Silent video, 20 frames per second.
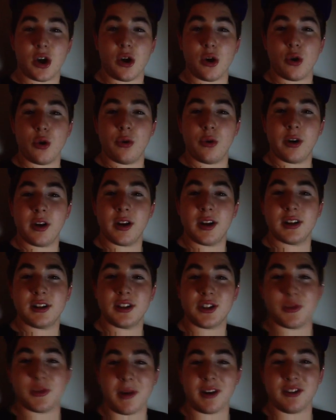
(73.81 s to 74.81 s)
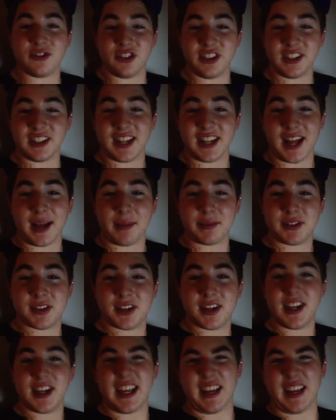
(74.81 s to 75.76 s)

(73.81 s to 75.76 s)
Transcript: Ode to My Relapse.